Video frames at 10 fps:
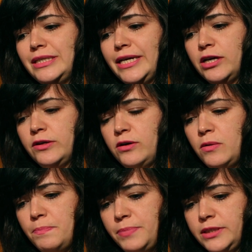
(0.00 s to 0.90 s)
the
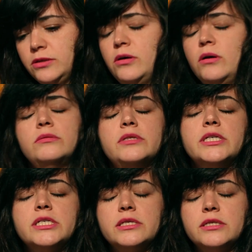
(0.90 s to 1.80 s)
complete
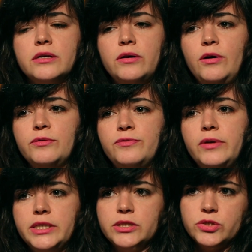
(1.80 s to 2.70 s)
context of
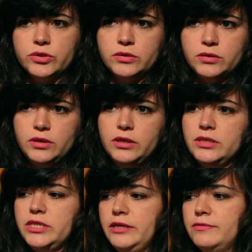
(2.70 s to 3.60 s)
literature.
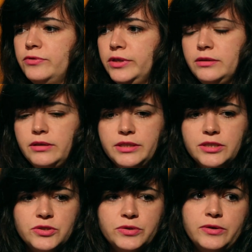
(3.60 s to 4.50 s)
They read
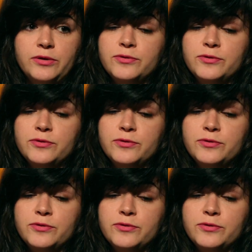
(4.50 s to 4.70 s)
literature.